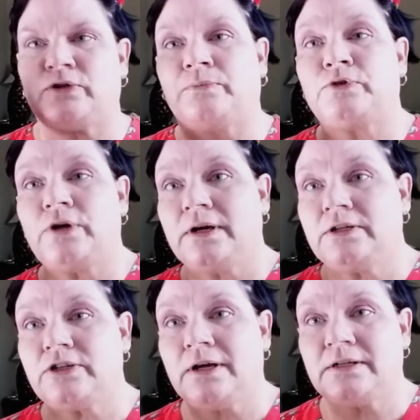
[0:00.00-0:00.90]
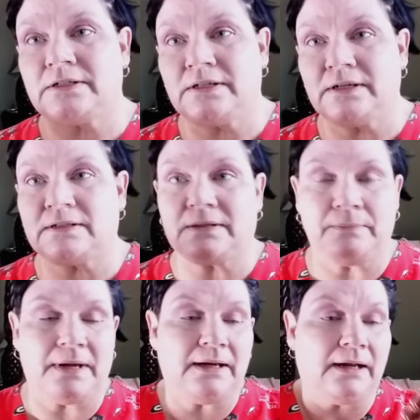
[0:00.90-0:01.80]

So I'm trying to change this to meet